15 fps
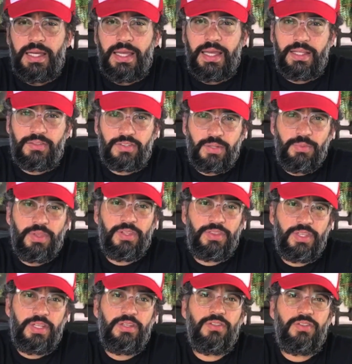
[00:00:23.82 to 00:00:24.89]
And some of the
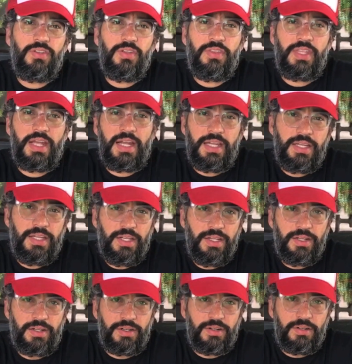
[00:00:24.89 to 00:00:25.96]
things that I
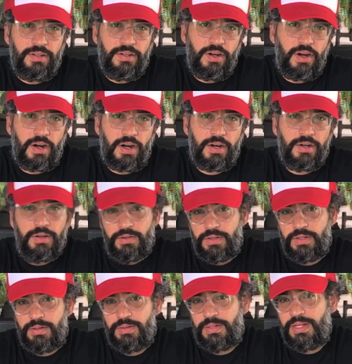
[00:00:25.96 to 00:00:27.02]
hear are,
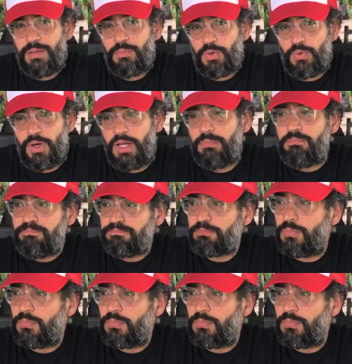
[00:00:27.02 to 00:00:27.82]
number one,